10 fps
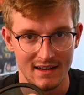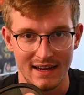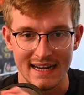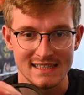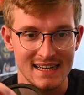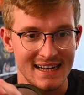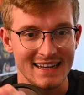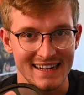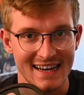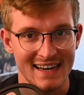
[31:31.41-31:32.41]
It's like a
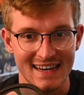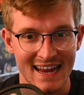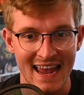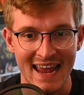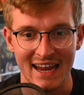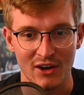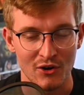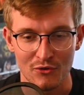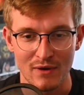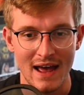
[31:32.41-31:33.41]
yin and a yang
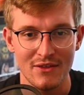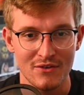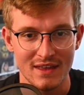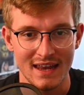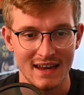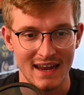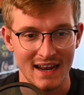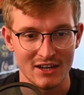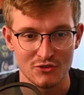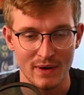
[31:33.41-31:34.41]
rather than
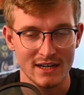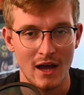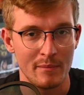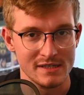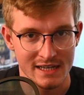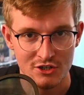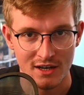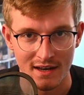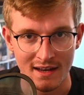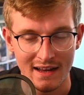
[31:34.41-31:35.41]
a direct opposition.